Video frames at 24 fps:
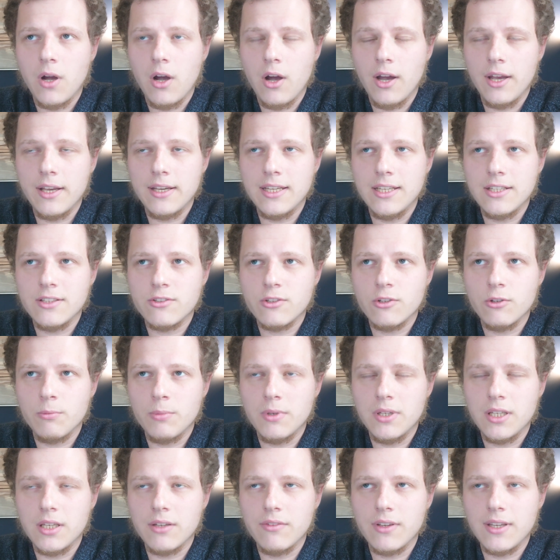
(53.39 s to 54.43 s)
I need to
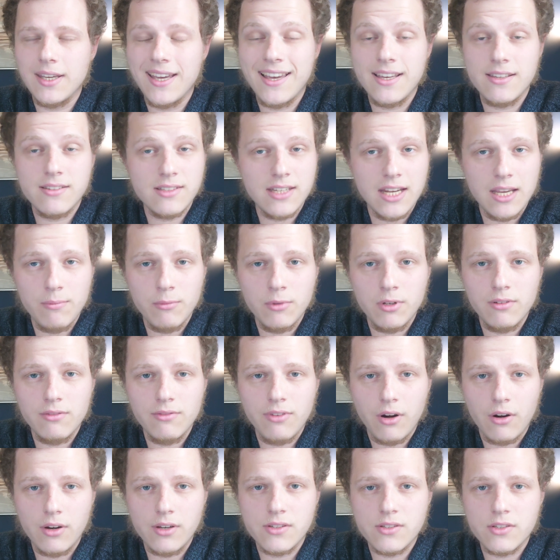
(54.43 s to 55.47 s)
be giving a statement
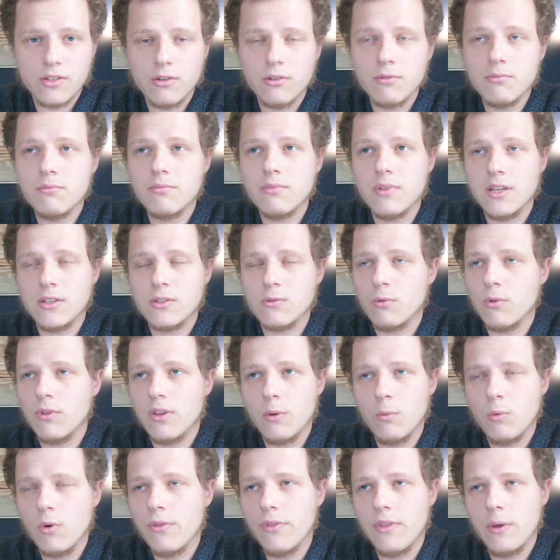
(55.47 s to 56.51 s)
very soon. That's what
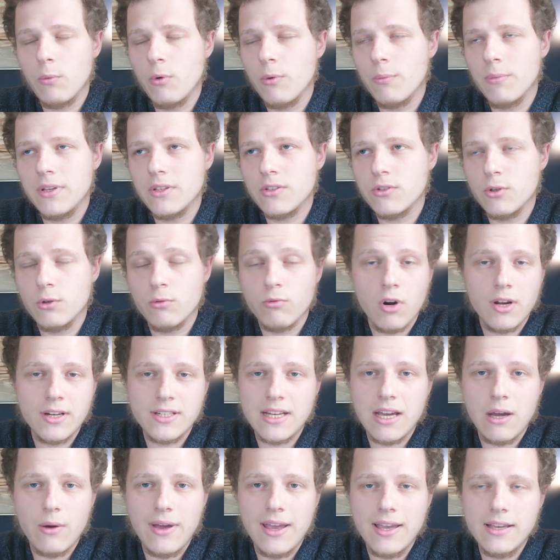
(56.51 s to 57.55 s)
they want. They want me to
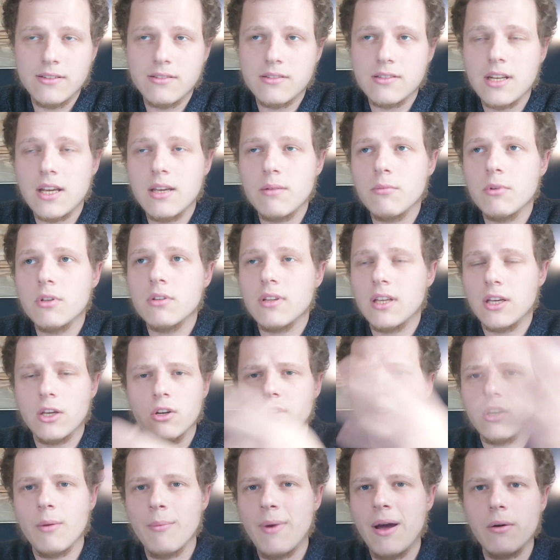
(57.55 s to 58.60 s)
write out a statement. They're
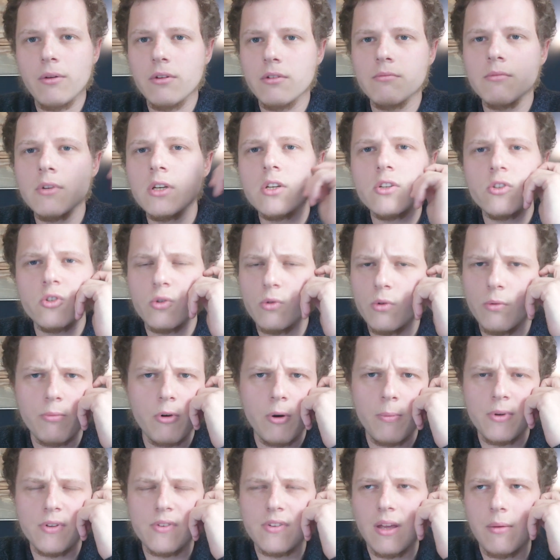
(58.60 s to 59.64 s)
going to come out and do a
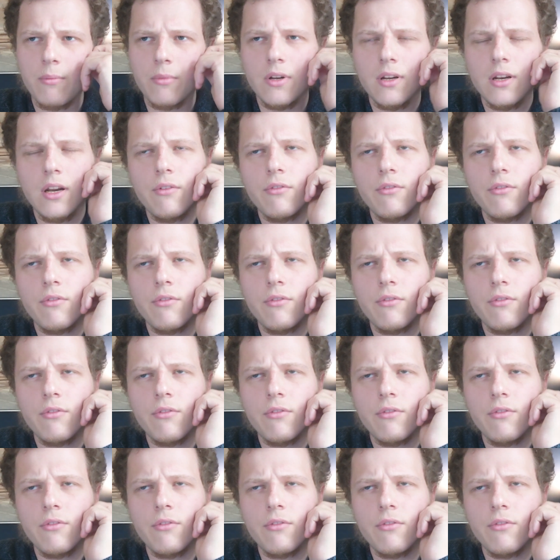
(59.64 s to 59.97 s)
proper statement